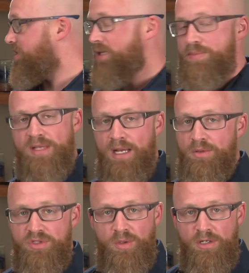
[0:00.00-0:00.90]
sleep
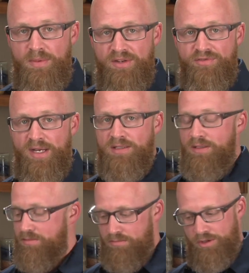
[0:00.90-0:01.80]
cycle is going to be
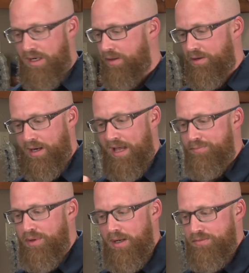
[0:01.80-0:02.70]
affected. You're either going to
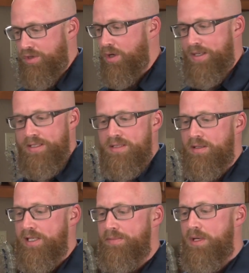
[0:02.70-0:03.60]
have problems going to
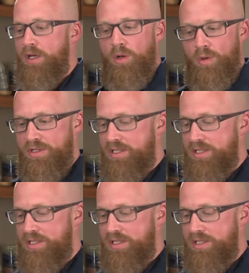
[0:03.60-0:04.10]
sleep or